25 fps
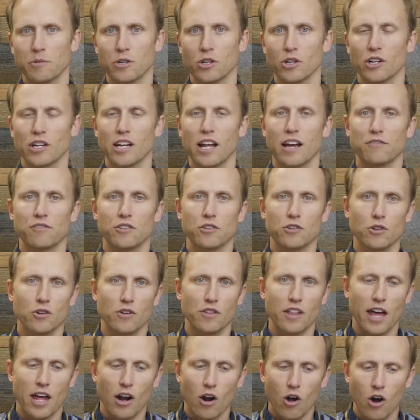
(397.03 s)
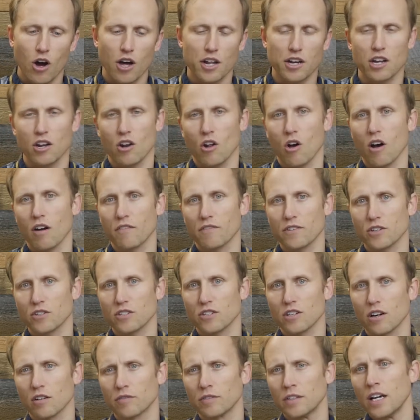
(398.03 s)
You're going to have to turn that on and off
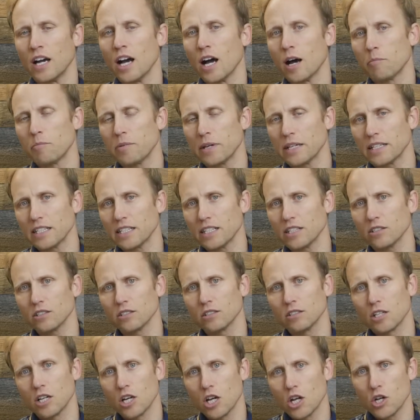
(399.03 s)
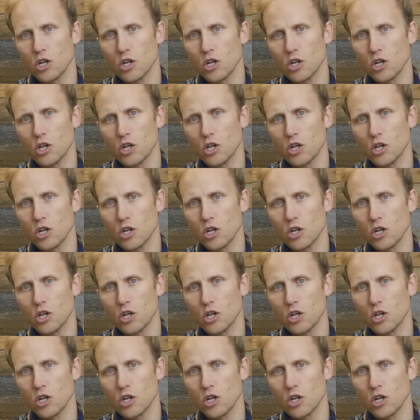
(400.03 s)
yourself. A big deal?